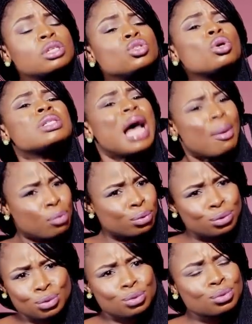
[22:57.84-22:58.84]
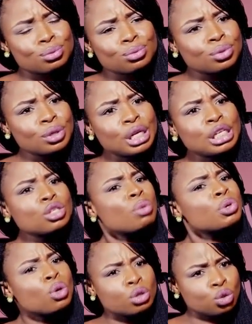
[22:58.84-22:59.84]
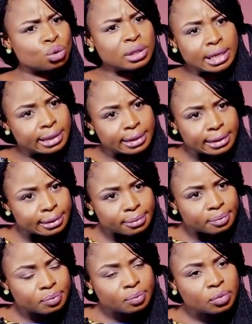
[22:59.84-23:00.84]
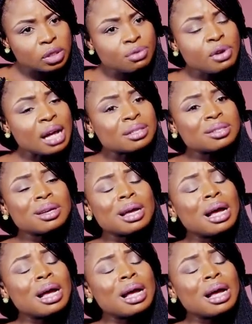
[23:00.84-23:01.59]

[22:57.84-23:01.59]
just happens. It's not because you sinned. In fact,